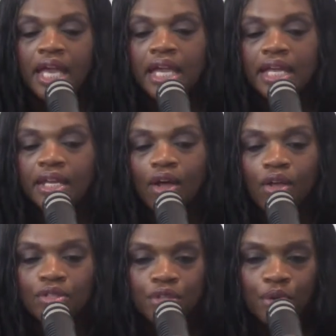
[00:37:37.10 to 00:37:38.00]
and
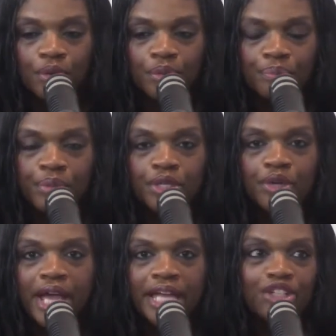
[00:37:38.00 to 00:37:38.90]
also, but
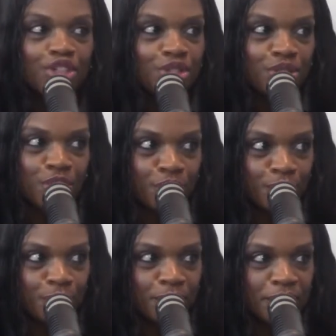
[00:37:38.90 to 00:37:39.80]
you're anxious
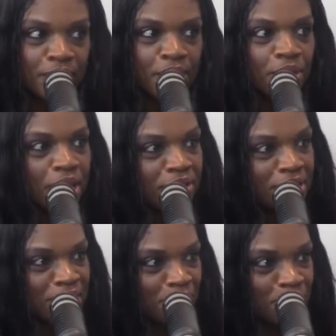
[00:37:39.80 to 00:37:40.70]
too. You know, you have
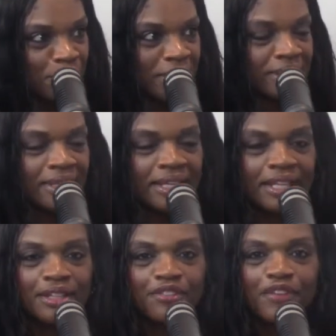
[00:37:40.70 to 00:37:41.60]
to deal with
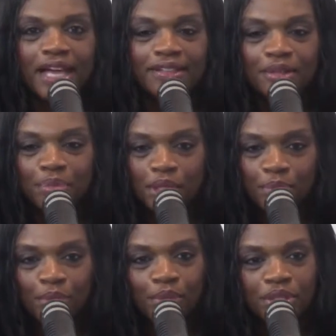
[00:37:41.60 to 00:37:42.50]
the fact that
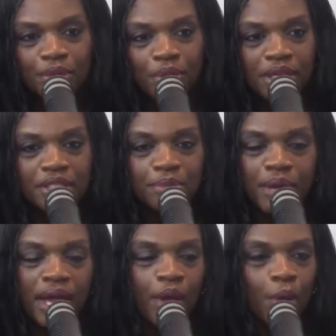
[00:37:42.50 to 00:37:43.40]
people, when they're ready to
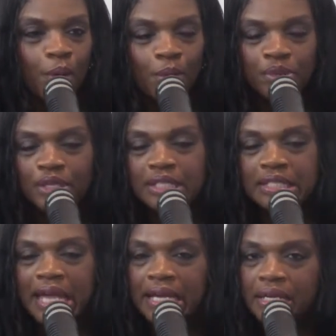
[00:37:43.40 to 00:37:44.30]
buy a home, they're
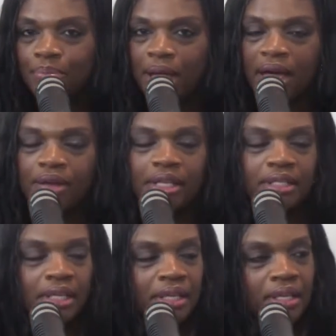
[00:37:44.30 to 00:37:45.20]
excited about it.
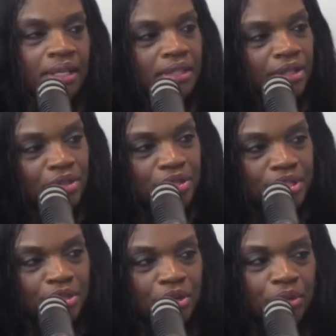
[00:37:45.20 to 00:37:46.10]

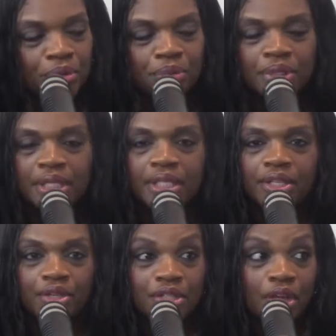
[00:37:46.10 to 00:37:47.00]
There's, you know,
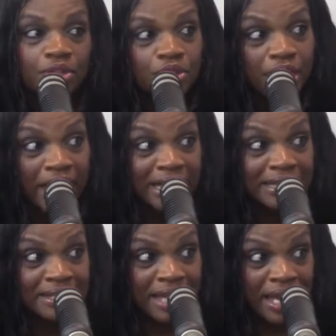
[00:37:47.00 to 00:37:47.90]
there's also the
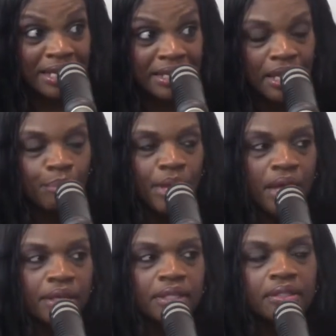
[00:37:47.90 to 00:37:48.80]
anxiety
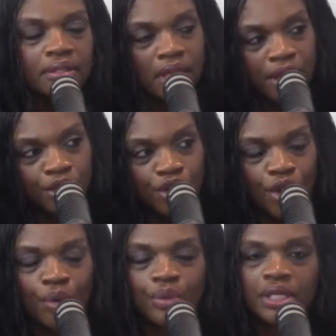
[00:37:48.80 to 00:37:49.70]
about it, the
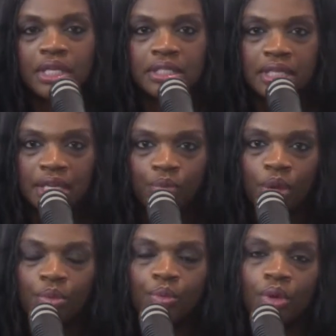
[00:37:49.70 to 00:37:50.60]
unknown, and that's again mm-hmm.
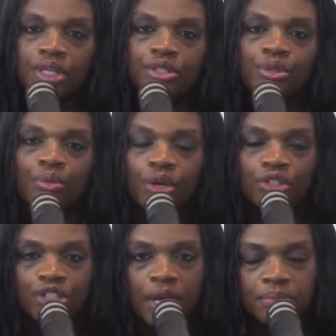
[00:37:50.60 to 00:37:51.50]
why we want to do the
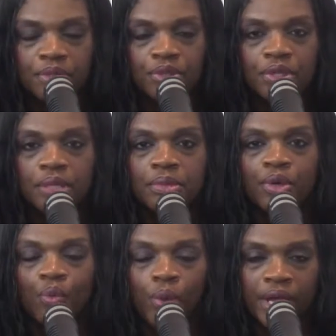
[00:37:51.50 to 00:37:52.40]
workshop, so you can be
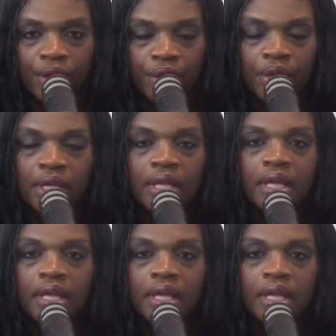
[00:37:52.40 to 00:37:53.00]
aware